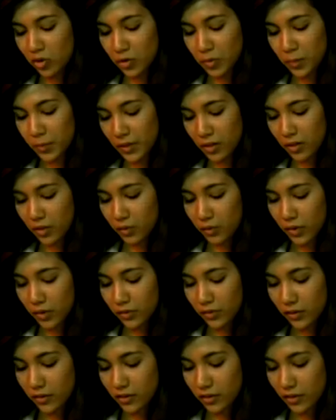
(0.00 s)
spill in
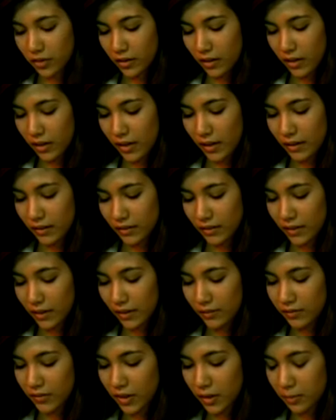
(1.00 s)
West Virginia has
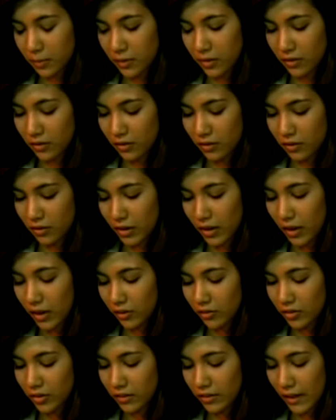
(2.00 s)
left up to
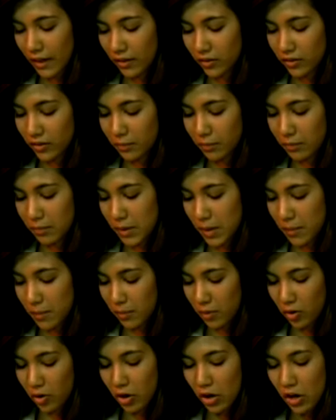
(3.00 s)
300,000
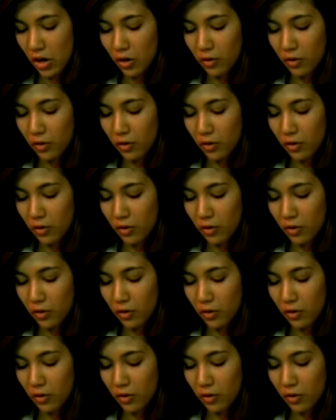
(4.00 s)
people